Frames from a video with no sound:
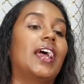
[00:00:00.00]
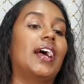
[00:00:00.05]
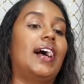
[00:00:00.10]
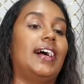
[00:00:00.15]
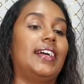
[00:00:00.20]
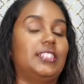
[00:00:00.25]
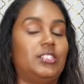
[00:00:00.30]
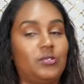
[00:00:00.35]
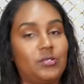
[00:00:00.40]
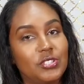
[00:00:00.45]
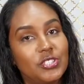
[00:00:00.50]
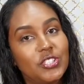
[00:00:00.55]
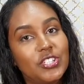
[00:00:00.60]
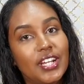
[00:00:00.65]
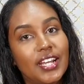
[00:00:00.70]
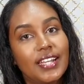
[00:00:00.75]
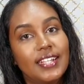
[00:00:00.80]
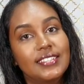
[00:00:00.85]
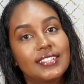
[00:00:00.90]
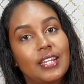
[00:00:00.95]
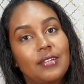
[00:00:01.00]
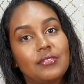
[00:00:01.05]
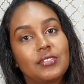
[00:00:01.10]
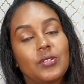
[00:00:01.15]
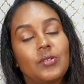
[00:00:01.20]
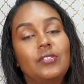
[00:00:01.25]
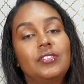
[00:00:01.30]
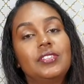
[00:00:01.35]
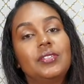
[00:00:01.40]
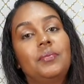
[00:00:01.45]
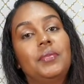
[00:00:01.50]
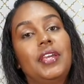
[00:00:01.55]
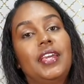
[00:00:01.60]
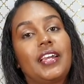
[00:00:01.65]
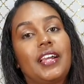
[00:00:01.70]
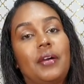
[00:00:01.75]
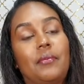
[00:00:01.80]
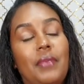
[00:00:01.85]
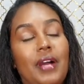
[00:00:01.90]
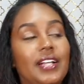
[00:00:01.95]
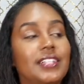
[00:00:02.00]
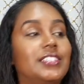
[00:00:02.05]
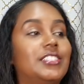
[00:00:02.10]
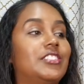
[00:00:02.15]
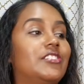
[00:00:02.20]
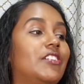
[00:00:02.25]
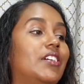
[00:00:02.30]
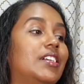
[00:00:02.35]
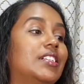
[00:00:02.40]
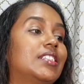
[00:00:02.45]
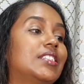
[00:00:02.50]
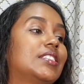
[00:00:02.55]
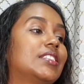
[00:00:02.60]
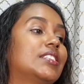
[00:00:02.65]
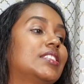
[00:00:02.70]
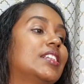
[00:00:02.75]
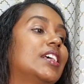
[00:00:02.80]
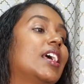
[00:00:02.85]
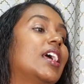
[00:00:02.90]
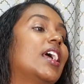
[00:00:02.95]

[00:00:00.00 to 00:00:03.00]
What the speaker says: I told you guys I was going to make a maxi dress.